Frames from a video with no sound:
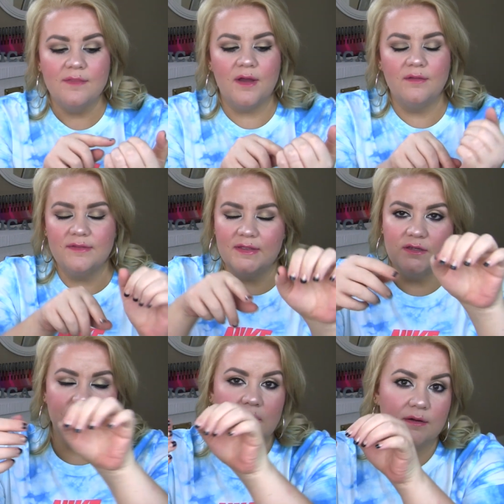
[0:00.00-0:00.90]
The only thing
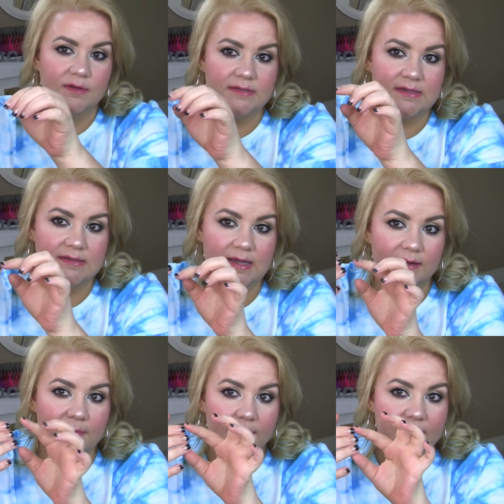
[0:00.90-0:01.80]
you'll notice is
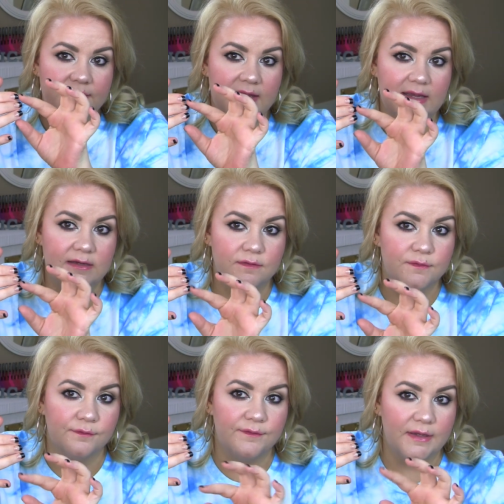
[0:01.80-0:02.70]
like maybe at the end of
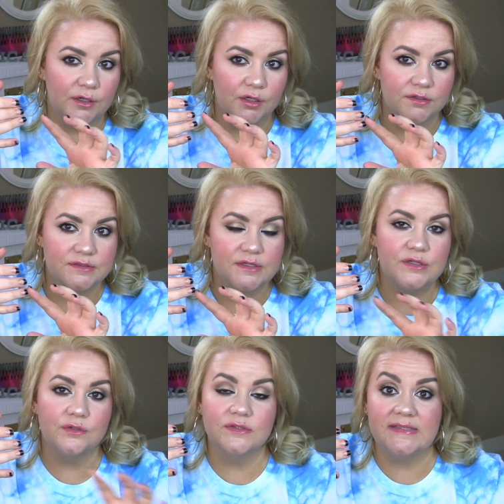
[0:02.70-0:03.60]
your fingers,
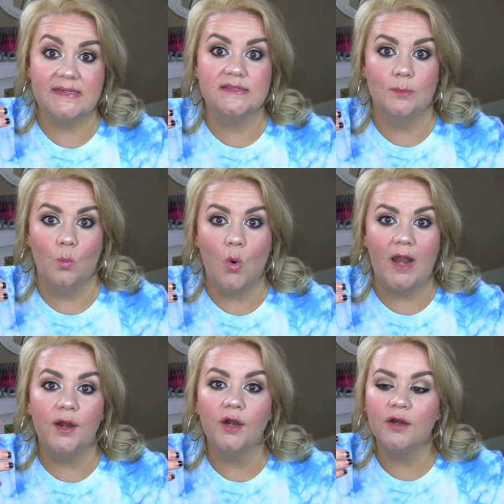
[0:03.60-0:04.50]
you'll see some
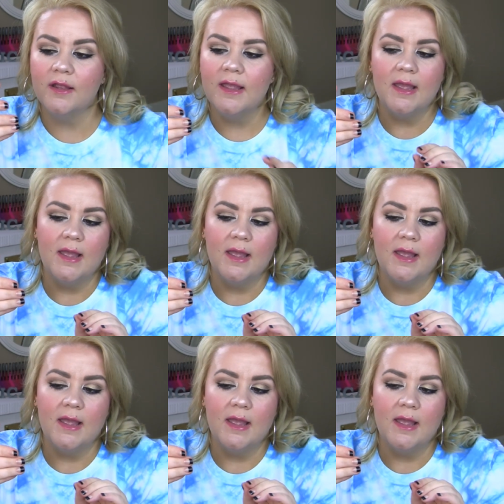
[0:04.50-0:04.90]
wear.